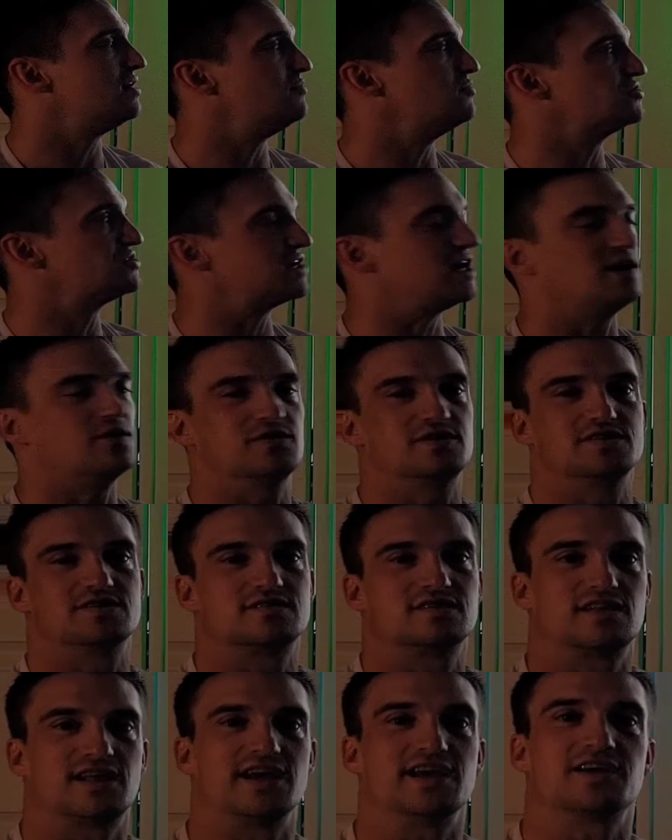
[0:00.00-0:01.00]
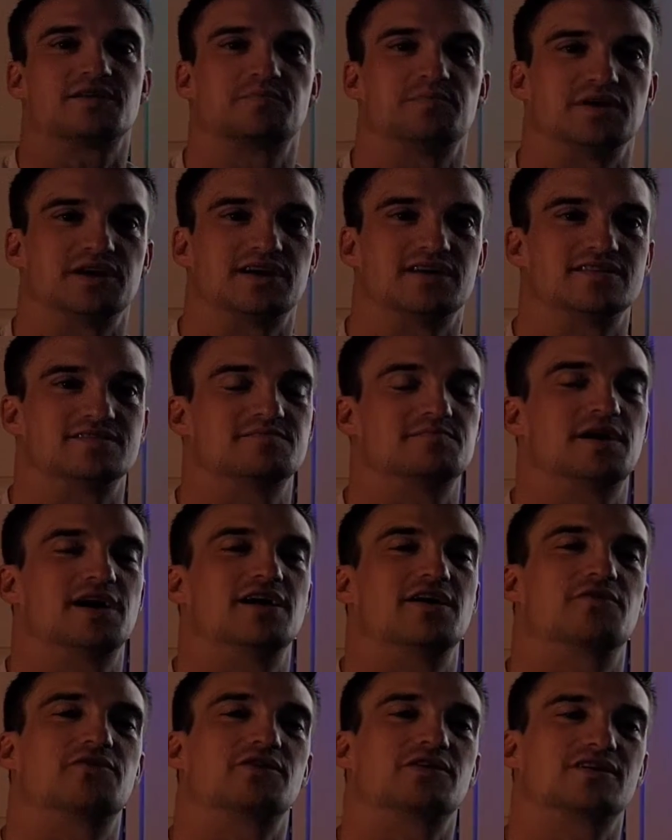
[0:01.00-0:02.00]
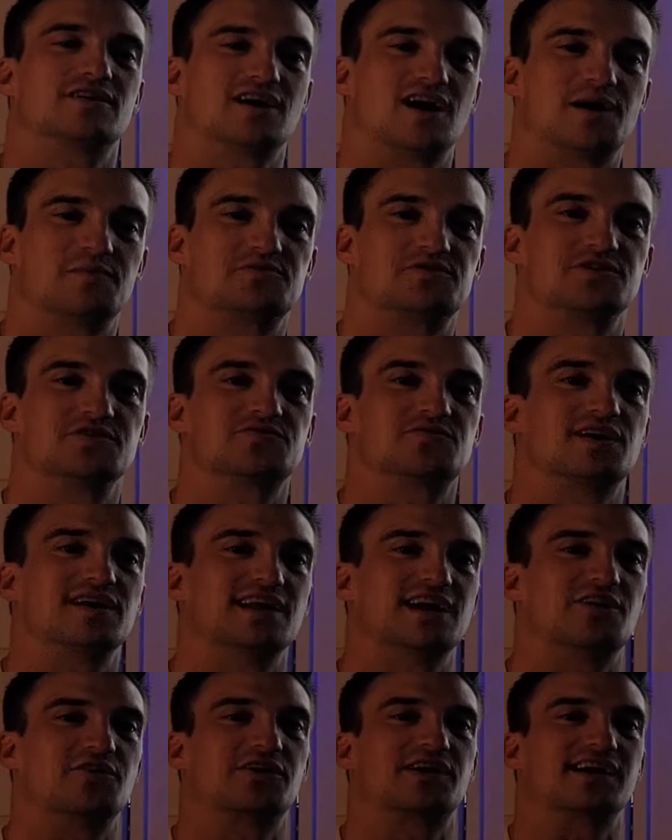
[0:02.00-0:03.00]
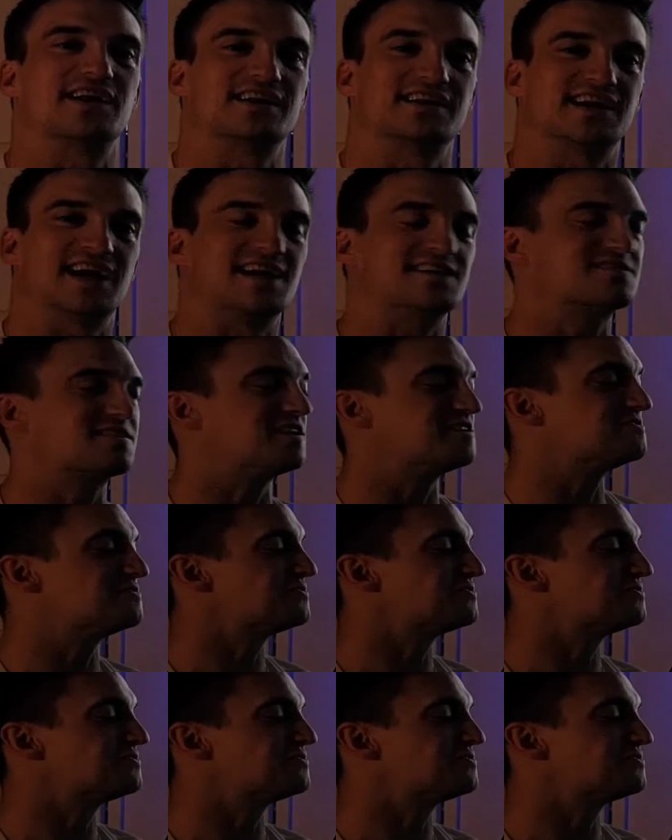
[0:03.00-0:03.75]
which I always like because my other options right now are kind of gas